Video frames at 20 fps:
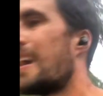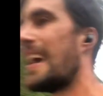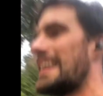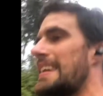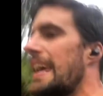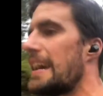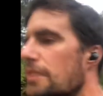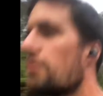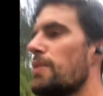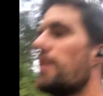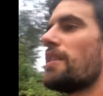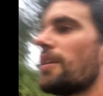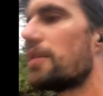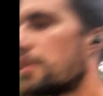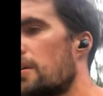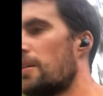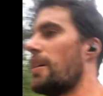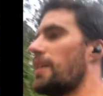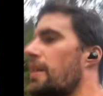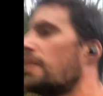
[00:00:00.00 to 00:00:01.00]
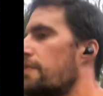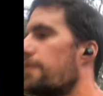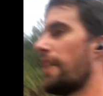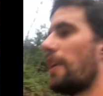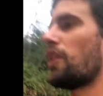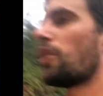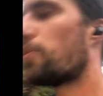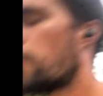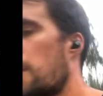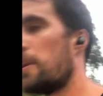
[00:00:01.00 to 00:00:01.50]
connect with other
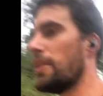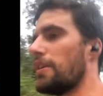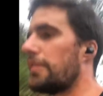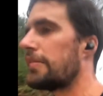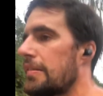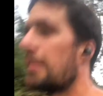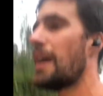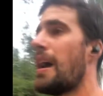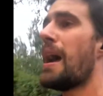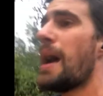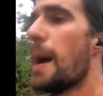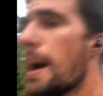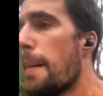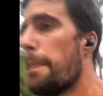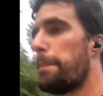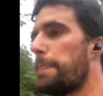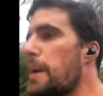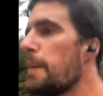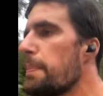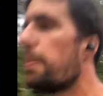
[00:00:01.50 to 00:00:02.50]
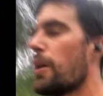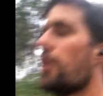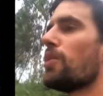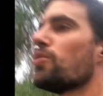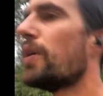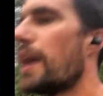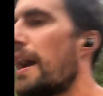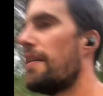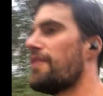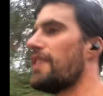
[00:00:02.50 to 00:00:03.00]
fellow runners, people
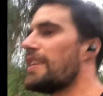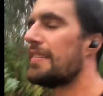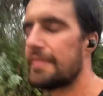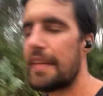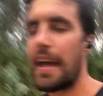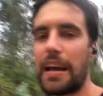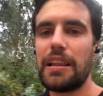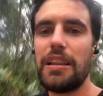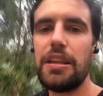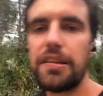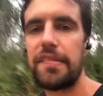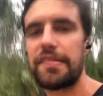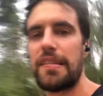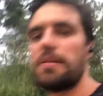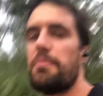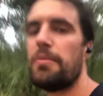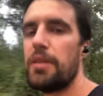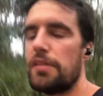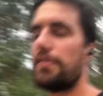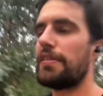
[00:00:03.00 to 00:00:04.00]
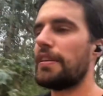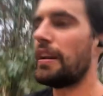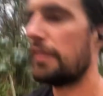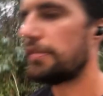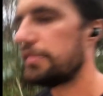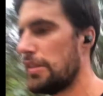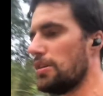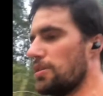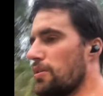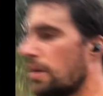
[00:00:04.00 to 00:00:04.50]
who have exactly the same mission
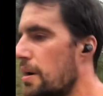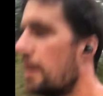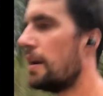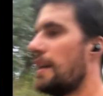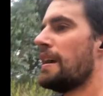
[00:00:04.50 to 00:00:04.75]
as you.